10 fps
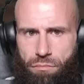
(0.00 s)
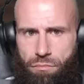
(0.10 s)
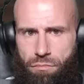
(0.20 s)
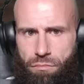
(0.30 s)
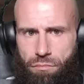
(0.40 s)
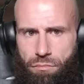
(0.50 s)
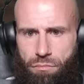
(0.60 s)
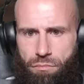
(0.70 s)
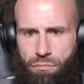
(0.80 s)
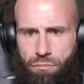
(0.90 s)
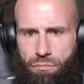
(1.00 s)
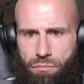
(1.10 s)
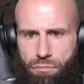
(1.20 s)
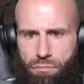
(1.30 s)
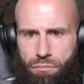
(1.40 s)

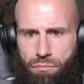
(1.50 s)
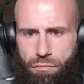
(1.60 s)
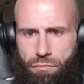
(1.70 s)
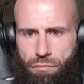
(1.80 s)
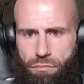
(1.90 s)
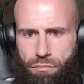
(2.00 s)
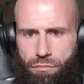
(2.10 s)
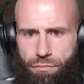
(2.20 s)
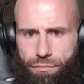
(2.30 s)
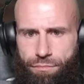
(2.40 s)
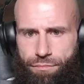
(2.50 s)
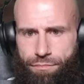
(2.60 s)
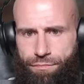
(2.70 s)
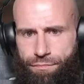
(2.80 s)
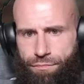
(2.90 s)

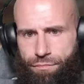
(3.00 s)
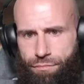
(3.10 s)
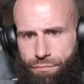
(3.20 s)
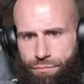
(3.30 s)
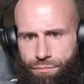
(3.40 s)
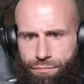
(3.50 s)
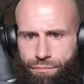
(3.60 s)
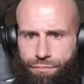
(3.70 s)
This person isn't speaking.